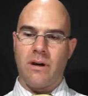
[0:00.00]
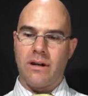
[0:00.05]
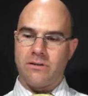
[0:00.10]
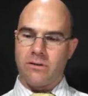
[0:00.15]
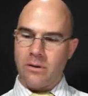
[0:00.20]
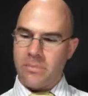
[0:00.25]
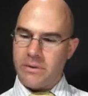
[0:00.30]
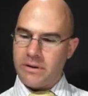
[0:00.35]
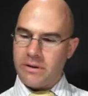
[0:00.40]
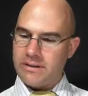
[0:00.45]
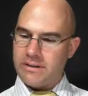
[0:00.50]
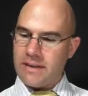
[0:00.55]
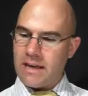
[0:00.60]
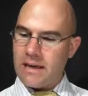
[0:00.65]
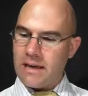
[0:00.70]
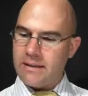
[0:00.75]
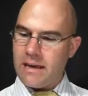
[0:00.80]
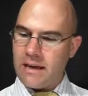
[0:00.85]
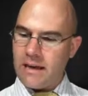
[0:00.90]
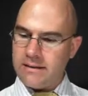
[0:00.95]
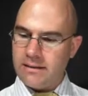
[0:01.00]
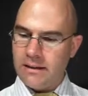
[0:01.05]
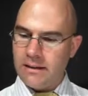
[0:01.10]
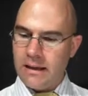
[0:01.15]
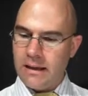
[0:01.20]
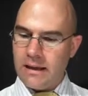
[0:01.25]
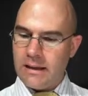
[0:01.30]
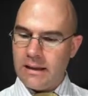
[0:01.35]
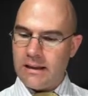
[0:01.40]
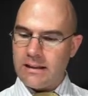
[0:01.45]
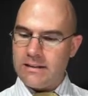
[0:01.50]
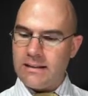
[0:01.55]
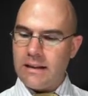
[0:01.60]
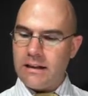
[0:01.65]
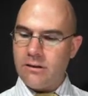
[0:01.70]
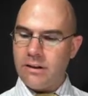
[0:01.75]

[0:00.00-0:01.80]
Great. Hope you understand that. Let's